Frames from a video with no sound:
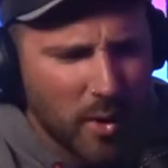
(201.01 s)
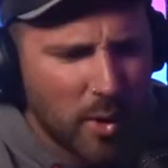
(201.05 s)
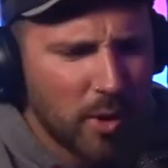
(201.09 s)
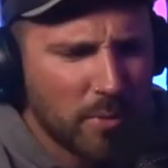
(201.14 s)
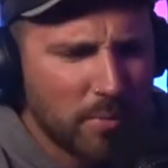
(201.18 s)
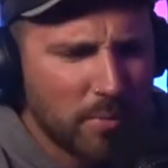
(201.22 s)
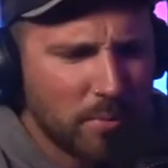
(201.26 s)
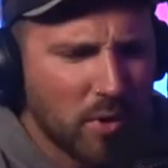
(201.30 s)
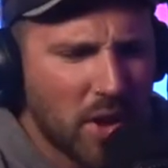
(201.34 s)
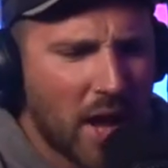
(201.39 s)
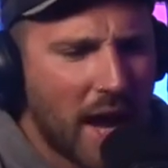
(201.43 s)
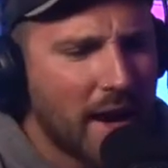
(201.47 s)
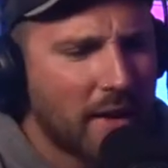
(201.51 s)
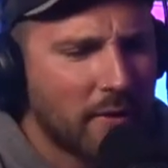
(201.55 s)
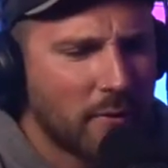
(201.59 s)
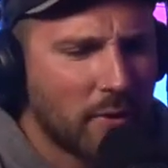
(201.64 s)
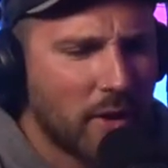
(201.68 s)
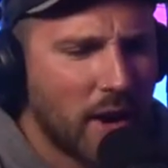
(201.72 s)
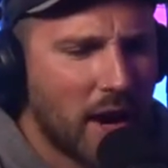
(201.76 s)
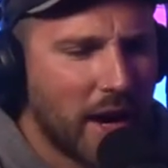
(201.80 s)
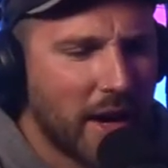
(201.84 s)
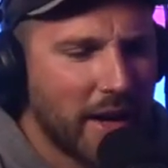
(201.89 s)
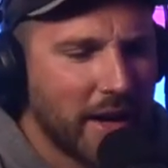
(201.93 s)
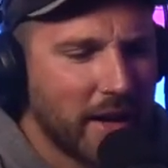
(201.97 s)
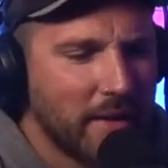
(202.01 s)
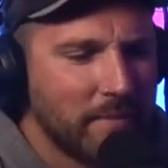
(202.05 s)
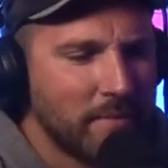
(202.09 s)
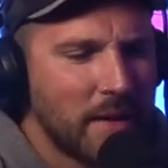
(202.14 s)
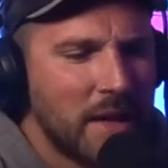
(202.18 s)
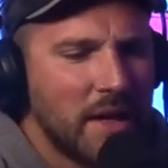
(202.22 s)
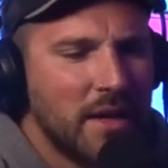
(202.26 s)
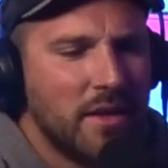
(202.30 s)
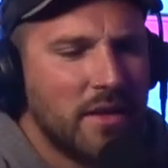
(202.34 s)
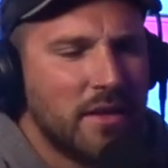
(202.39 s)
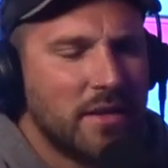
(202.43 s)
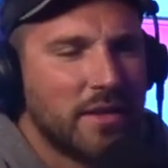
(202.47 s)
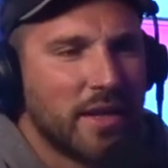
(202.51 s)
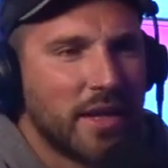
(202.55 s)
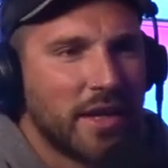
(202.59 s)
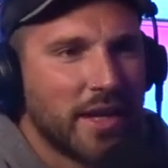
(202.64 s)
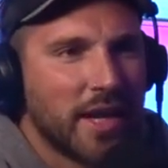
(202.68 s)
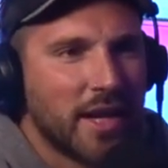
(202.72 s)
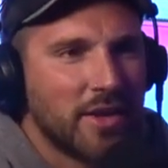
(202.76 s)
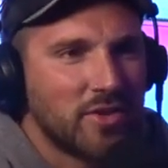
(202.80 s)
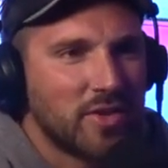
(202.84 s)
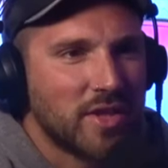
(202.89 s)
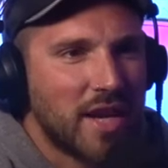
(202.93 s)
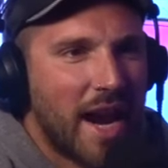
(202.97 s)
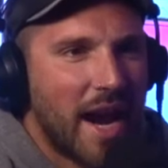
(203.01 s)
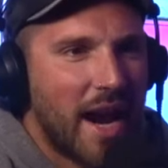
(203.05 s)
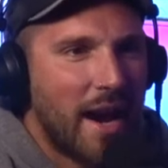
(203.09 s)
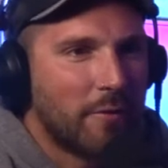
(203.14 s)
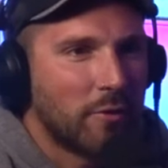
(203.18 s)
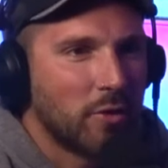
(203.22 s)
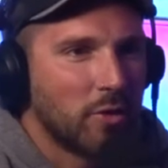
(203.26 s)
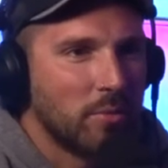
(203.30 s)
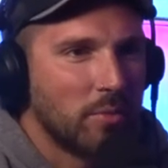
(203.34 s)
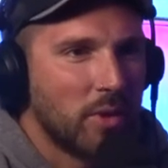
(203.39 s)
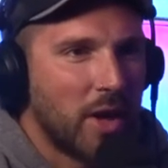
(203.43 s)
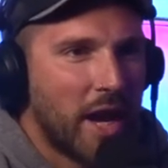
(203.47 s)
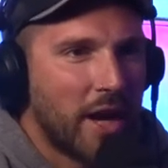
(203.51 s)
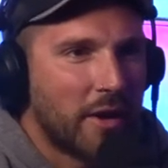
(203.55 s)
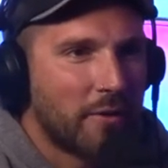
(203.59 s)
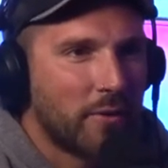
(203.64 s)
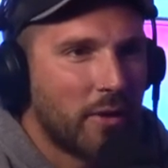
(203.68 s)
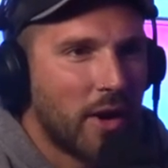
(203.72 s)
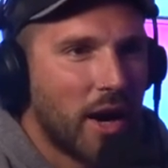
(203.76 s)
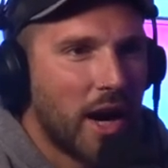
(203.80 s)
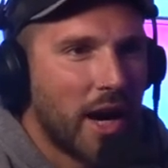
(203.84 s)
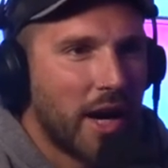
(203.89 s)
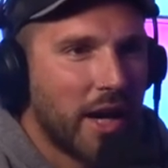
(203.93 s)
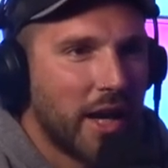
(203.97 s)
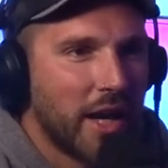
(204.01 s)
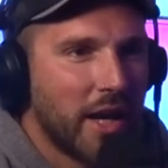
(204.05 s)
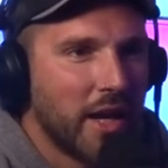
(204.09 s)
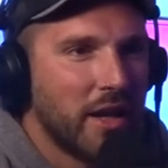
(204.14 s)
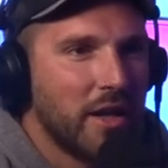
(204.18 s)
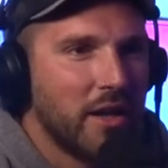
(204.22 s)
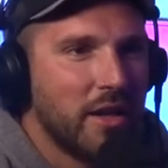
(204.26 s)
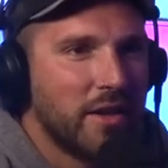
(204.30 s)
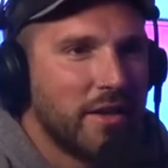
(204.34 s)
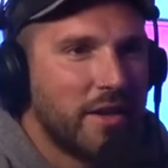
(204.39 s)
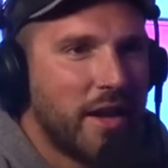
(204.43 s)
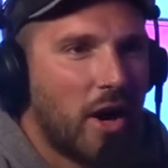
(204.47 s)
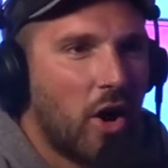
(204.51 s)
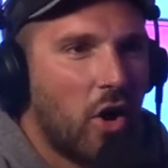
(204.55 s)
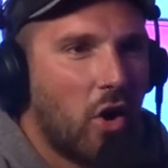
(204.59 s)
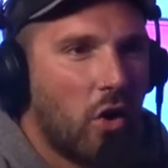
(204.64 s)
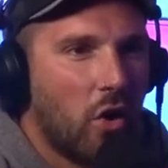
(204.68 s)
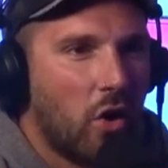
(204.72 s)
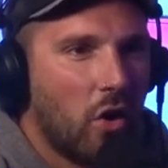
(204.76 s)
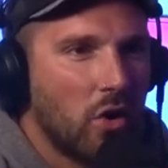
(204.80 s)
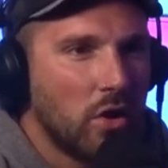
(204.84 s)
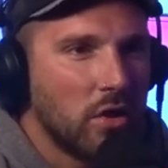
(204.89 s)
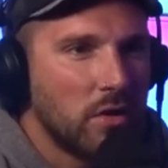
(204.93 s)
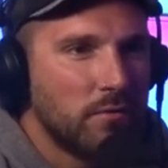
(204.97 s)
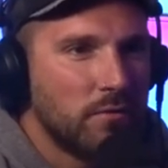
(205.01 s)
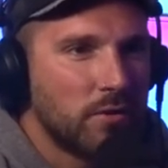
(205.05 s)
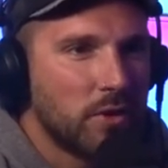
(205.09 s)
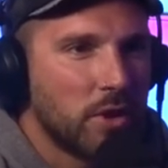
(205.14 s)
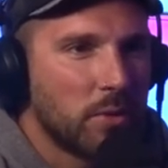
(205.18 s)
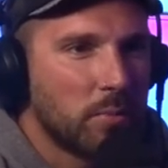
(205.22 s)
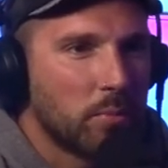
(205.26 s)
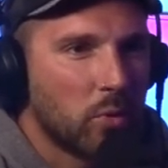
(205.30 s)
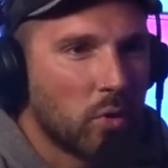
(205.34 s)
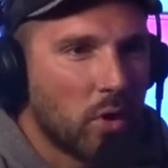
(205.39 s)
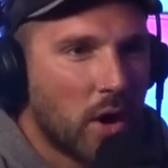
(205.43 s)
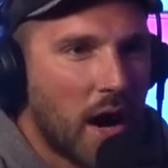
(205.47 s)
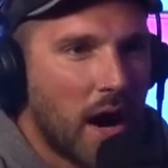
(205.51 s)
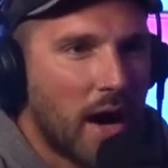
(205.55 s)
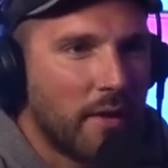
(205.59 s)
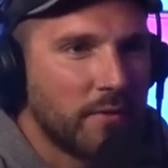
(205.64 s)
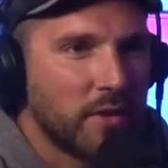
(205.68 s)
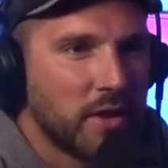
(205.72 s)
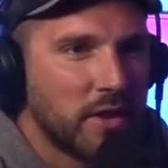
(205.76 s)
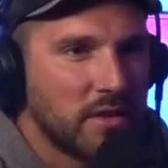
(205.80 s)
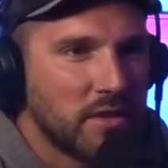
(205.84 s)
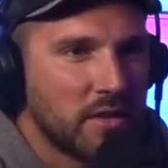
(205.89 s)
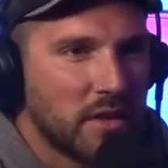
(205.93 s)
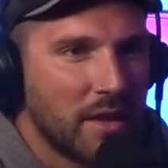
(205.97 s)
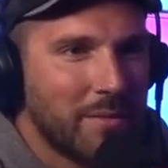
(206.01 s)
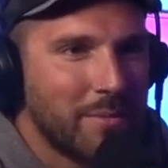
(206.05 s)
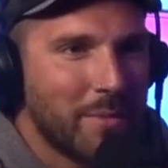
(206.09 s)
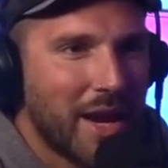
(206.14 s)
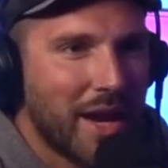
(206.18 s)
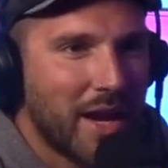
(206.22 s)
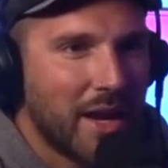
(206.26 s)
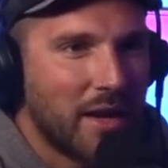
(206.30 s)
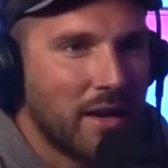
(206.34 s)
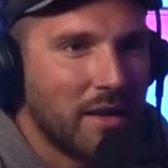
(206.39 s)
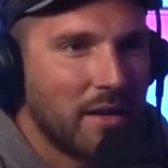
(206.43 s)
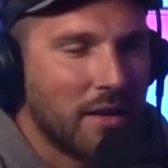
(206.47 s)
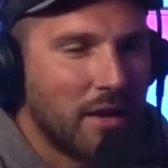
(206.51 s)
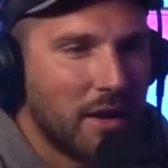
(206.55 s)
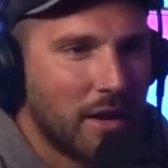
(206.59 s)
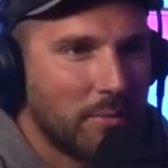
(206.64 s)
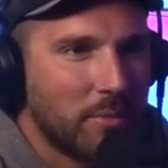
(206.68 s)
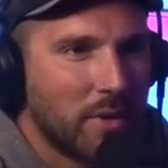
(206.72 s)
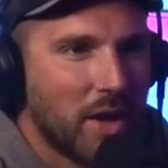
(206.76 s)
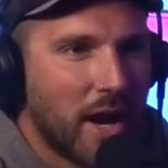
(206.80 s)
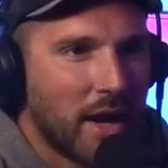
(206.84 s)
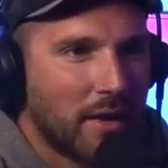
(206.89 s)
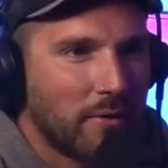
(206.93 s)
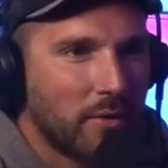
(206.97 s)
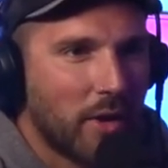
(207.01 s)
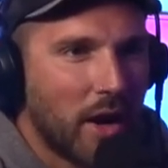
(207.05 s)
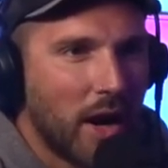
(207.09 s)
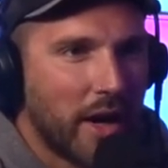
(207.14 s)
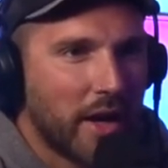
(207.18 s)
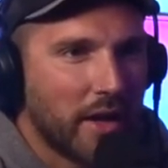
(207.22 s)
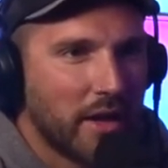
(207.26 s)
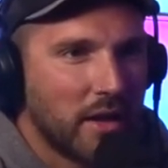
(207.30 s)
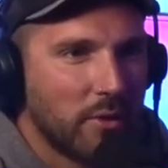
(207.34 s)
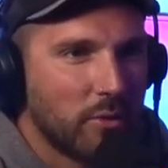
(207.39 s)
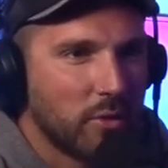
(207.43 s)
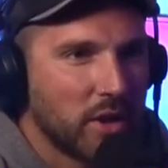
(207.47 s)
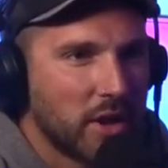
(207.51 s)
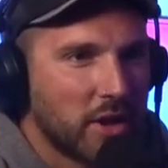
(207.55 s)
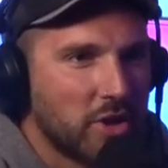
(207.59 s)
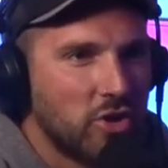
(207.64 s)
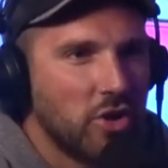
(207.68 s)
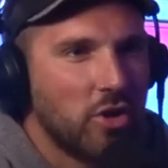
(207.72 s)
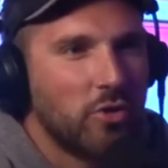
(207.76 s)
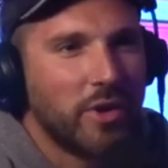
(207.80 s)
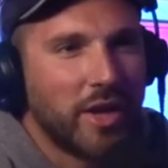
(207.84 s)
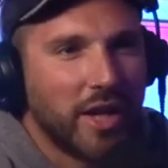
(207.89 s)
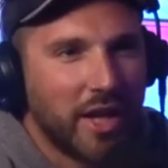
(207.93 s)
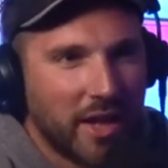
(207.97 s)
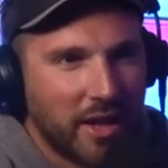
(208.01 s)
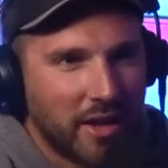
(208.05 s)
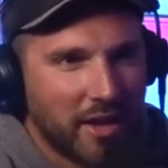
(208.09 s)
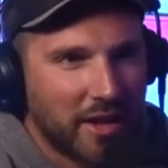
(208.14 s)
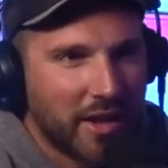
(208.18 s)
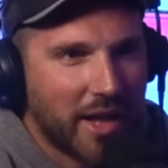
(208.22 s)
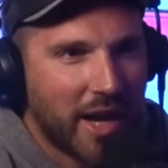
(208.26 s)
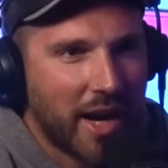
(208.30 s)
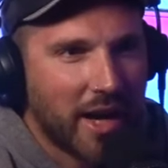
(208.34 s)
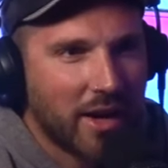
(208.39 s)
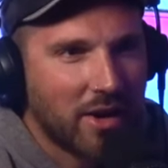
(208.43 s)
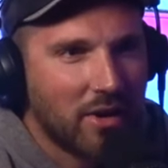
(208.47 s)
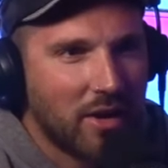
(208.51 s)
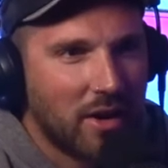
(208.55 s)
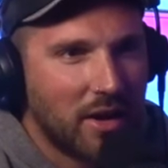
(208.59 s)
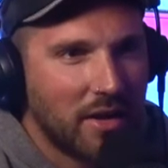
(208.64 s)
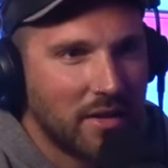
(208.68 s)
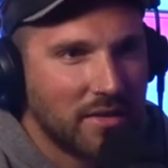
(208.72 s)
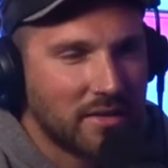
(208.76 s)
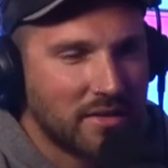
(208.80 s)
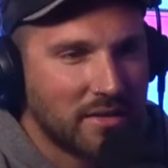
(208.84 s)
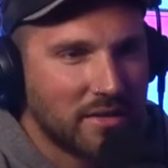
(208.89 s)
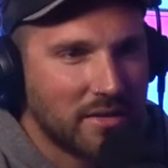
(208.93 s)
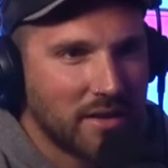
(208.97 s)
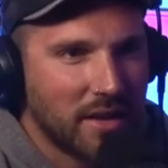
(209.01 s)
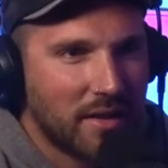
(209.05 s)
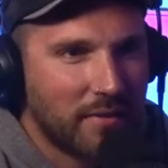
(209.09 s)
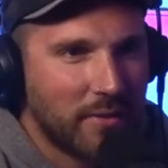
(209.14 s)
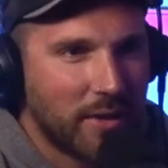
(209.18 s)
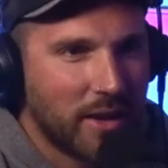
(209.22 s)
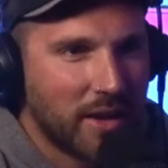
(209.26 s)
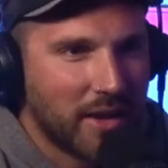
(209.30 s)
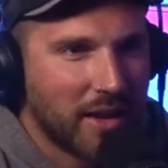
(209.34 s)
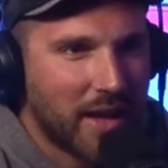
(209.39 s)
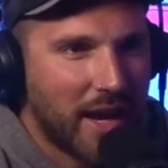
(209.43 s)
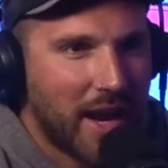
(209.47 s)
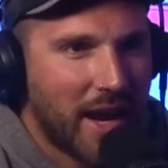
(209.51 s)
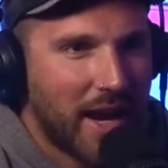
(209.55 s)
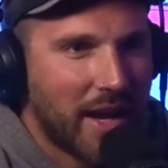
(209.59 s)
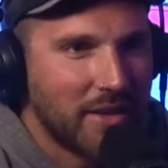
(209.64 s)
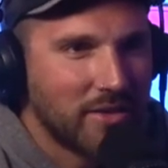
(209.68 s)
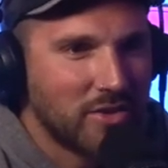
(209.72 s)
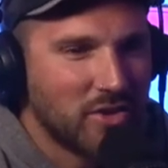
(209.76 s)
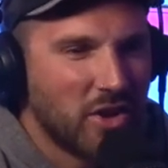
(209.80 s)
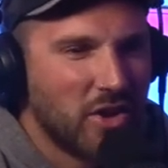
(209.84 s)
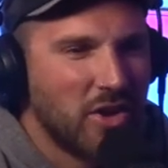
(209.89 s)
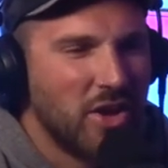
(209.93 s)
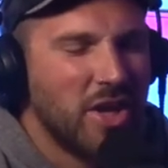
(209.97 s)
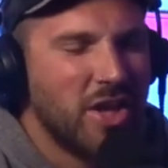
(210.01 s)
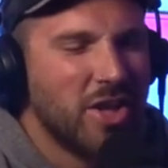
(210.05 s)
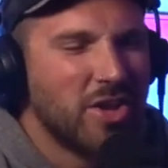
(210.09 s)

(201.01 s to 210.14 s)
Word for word: on Black Friday they announced after Black Friday that all of their profits they made on Black Friday they were like donating to that cause and stuff like that. Oh, so wow.